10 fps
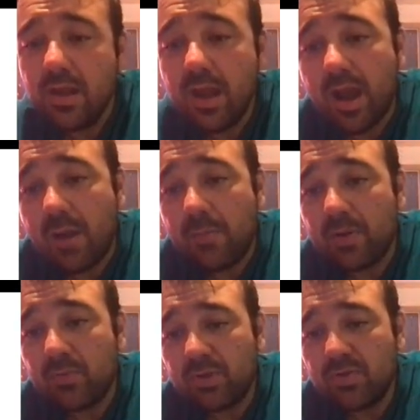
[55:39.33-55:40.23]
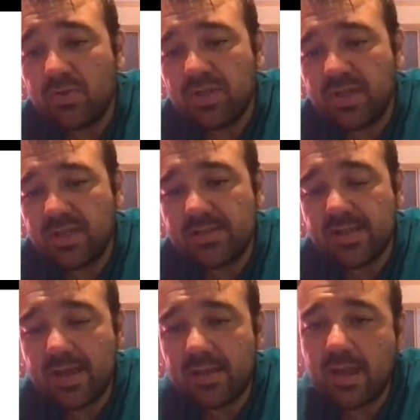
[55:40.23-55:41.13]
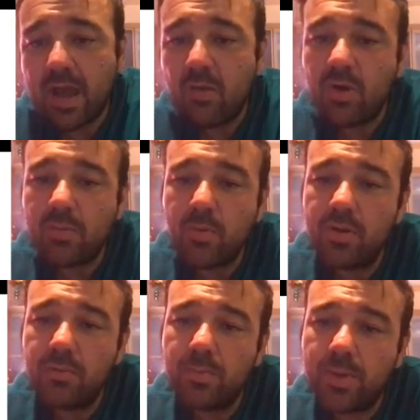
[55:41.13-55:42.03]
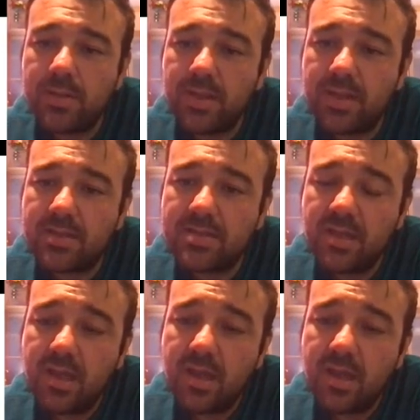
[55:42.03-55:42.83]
But what you see is that our model predicts